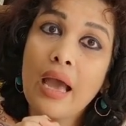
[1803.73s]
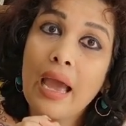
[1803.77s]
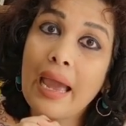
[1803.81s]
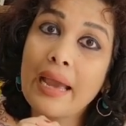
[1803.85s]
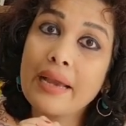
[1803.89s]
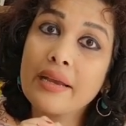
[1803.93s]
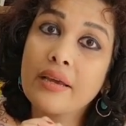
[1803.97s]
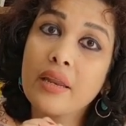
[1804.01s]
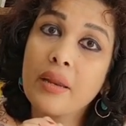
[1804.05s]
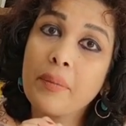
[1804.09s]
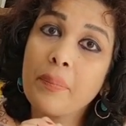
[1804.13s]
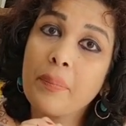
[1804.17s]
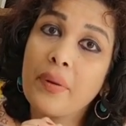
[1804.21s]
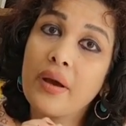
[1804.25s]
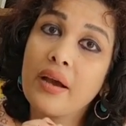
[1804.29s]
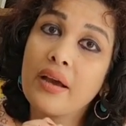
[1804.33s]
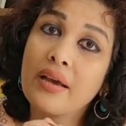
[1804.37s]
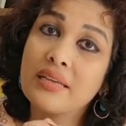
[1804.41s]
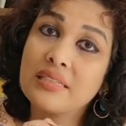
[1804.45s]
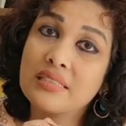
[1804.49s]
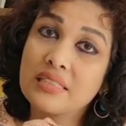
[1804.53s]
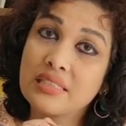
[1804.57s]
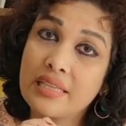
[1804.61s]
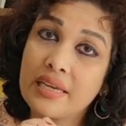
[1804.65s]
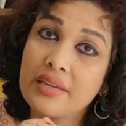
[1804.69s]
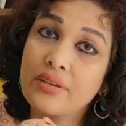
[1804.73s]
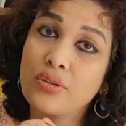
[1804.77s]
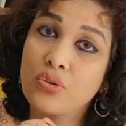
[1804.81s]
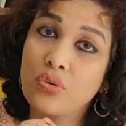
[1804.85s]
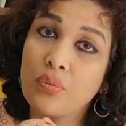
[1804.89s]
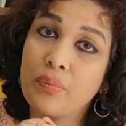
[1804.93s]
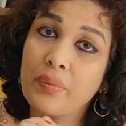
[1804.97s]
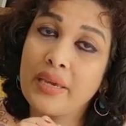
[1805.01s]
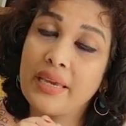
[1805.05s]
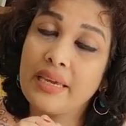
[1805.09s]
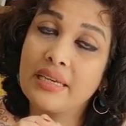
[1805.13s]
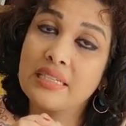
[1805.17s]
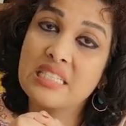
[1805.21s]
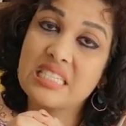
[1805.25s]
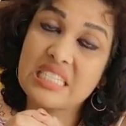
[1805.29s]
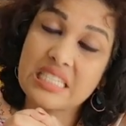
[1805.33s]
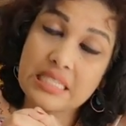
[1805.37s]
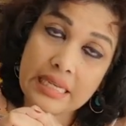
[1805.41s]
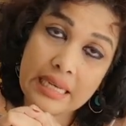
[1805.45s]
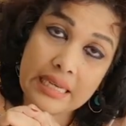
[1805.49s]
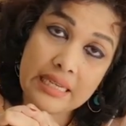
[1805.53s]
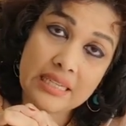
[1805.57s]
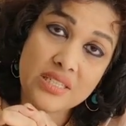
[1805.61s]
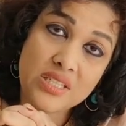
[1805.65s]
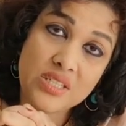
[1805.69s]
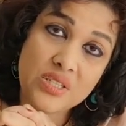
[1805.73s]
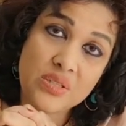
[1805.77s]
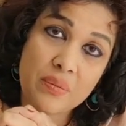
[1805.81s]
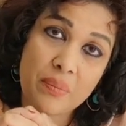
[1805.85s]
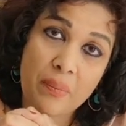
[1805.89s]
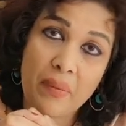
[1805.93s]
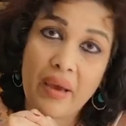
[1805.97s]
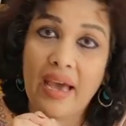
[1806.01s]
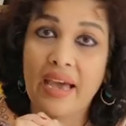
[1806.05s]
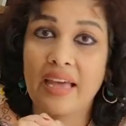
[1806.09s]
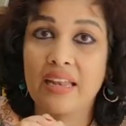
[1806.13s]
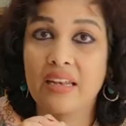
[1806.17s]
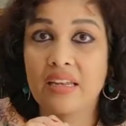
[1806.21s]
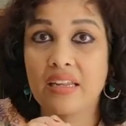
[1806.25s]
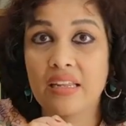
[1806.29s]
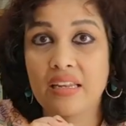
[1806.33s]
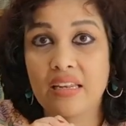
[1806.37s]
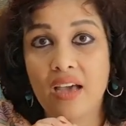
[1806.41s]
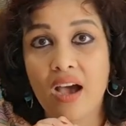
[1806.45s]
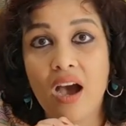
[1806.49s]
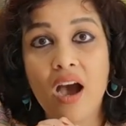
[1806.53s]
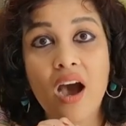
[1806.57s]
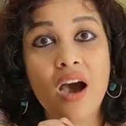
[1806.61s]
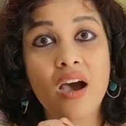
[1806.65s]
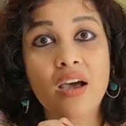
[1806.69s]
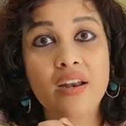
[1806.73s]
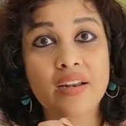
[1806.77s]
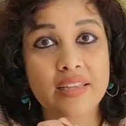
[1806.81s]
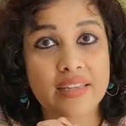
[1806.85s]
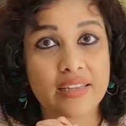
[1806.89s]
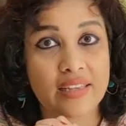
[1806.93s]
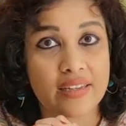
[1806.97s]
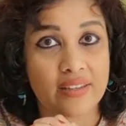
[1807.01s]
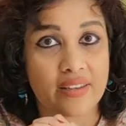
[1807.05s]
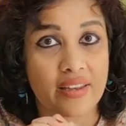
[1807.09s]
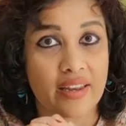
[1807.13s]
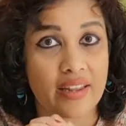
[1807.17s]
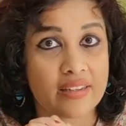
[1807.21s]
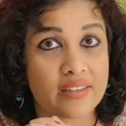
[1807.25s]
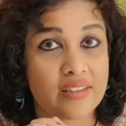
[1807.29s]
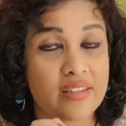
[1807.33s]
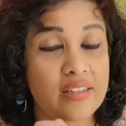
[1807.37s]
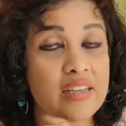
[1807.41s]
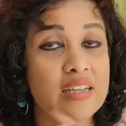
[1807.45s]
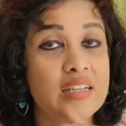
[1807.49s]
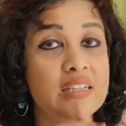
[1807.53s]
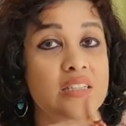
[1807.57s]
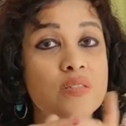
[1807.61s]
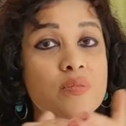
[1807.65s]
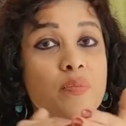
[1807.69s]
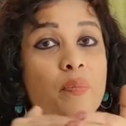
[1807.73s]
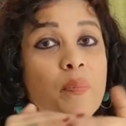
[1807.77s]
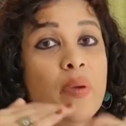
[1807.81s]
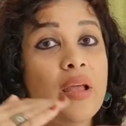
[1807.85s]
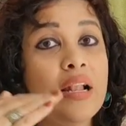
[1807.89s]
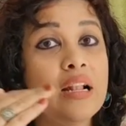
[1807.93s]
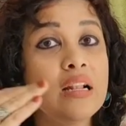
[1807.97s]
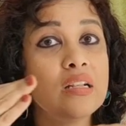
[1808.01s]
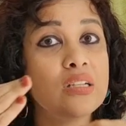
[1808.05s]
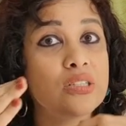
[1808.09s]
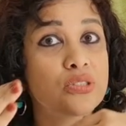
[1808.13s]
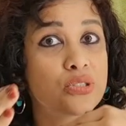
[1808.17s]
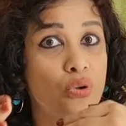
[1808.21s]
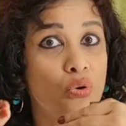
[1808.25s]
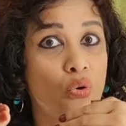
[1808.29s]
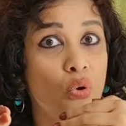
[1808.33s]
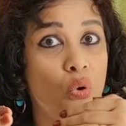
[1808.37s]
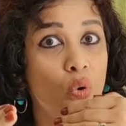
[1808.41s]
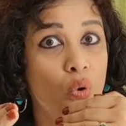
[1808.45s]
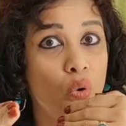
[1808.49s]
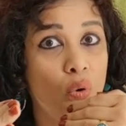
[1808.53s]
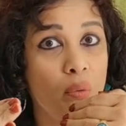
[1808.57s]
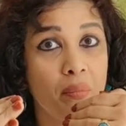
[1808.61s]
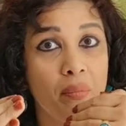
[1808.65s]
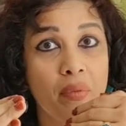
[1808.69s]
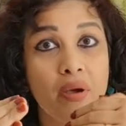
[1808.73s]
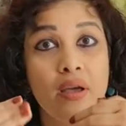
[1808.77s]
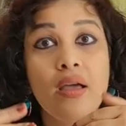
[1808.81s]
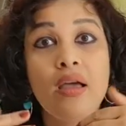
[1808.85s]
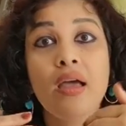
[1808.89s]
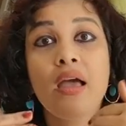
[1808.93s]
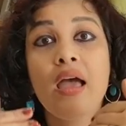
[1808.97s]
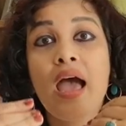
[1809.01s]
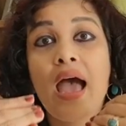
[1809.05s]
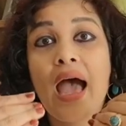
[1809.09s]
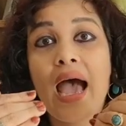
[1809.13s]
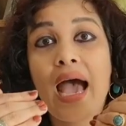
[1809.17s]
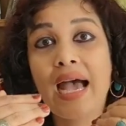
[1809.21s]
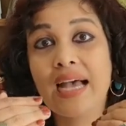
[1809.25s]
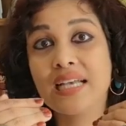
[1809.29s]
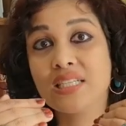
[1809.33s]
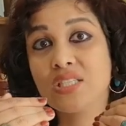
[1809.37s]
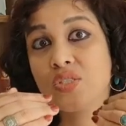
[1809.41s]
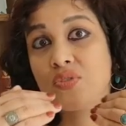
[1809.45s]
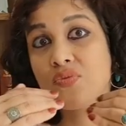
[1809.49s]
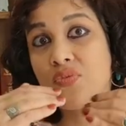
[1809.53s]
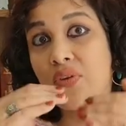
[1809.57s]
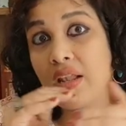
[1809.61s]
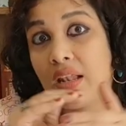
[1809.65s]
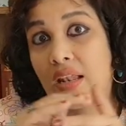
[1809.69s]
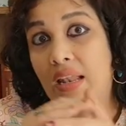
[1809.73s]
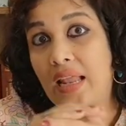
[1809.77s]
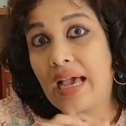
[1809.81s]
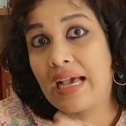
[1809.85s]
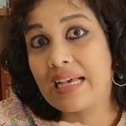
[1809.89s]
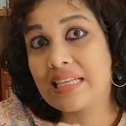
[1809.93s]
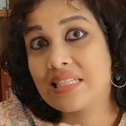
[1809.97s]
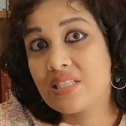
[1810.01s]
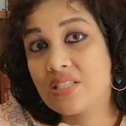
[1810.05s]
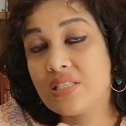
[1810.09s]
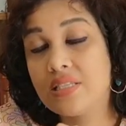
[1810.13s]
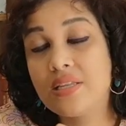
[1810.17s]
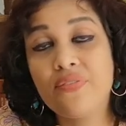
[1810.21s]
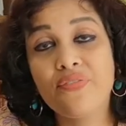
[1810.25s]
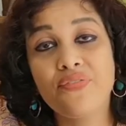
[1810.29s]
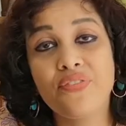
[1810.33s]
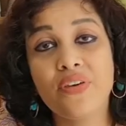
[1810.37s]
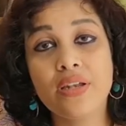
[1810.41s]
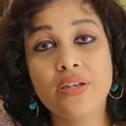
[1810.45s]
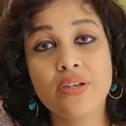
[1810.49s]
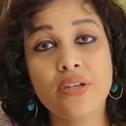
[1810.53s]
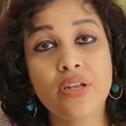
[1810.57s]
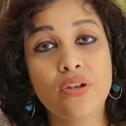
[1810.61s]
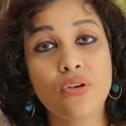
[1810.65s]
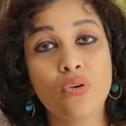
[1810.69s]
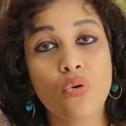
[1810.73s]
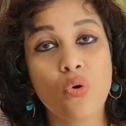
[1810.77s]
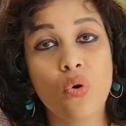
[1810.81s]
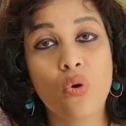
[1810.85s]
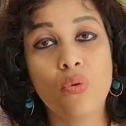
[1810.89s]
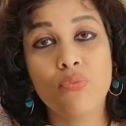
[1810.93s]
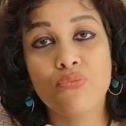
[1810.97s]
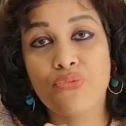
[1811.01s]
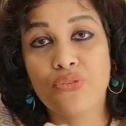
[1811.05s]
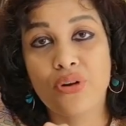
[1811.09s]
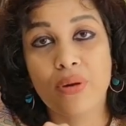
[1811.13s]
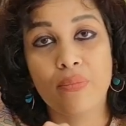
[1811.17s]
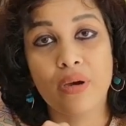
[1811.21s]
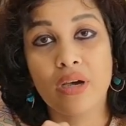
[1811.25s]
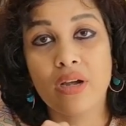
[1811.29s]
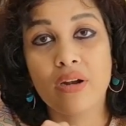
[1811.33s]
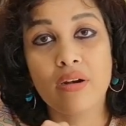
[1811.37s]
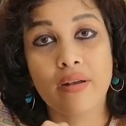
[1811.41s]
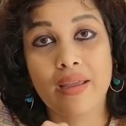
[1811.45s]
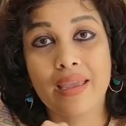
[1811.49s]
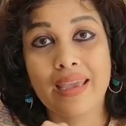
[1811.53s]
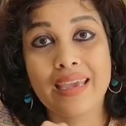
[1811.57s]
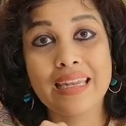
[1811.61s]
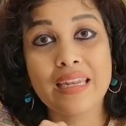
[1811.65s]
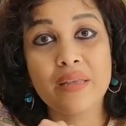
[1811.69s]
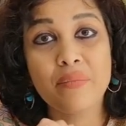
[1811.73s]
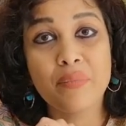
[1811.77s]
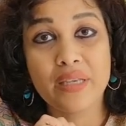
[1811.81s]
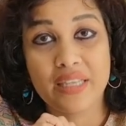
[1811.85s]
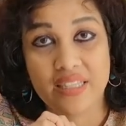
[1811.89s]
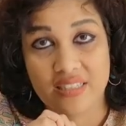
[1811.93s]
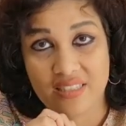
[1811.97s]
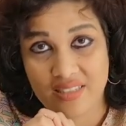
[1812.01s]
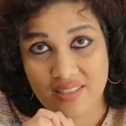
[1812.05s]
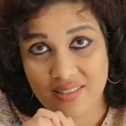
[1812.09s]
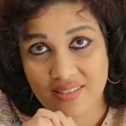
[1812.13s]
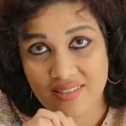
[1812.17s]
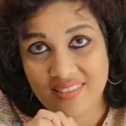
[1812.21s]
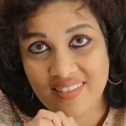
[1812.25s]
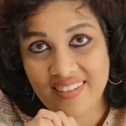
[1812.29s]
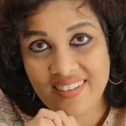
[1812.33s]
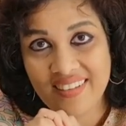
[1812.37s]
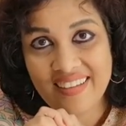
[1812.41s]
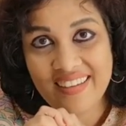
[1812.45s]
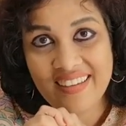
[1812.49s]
Agrippa has said to be a statesman, an architect. He has built Rome as well as defended Rome from her enemies.